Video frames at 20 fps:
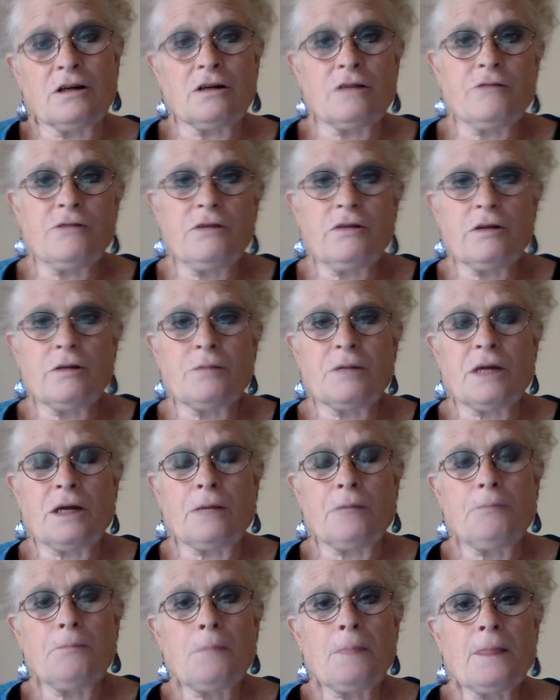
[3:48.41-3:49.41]
And a few of them
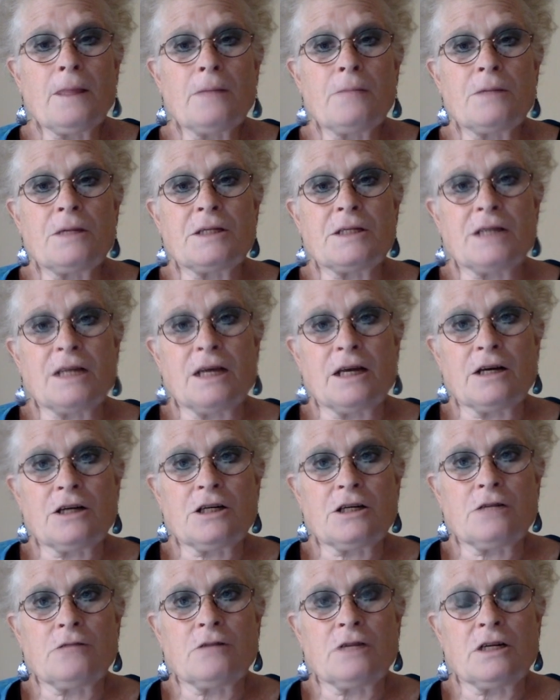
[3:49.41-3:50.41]
came because they
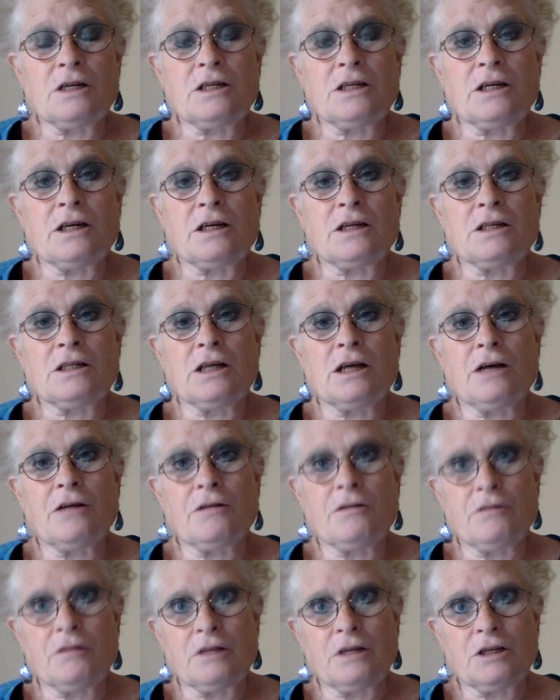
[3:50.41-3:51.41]
actually wanted to get into
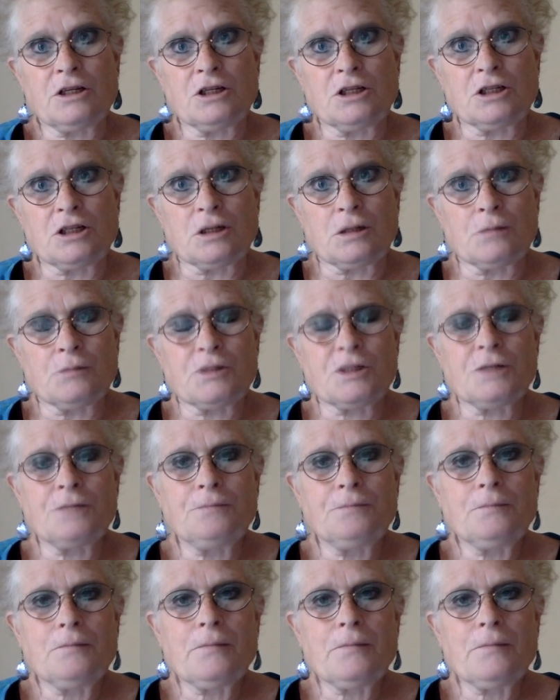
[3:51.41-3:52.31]
healthy relationships.